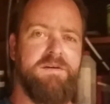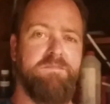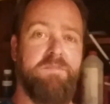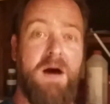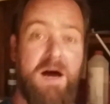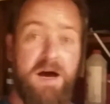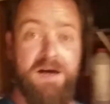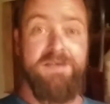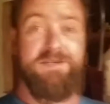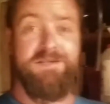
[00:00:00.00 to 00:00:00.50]

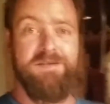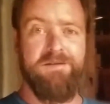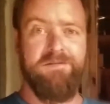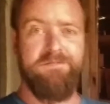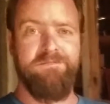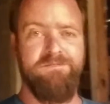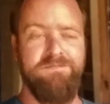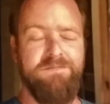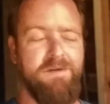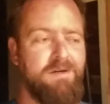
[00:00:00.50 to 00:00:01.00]
bastard.
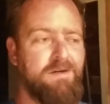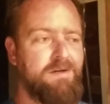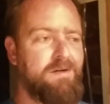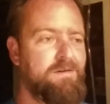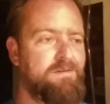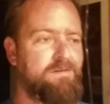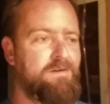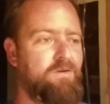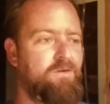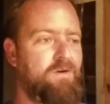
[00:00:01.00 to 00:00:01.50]

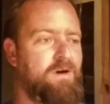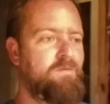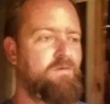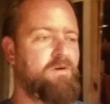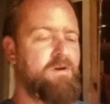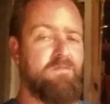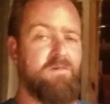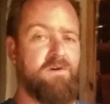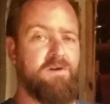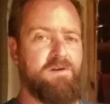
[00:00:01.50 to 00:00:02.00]
So
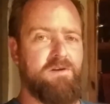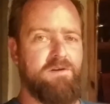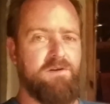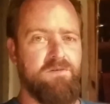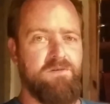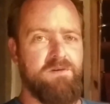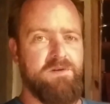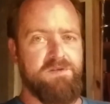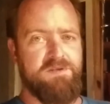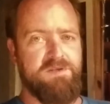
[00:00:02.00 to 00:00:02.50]
what I'm going to
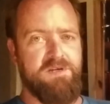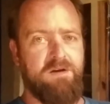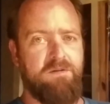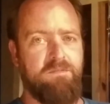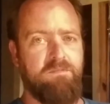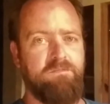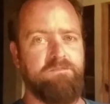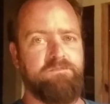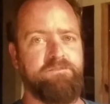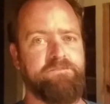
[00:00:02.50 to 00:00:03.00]
do is
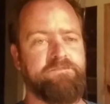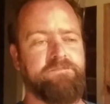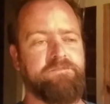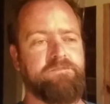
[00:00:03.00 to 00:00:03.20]
I've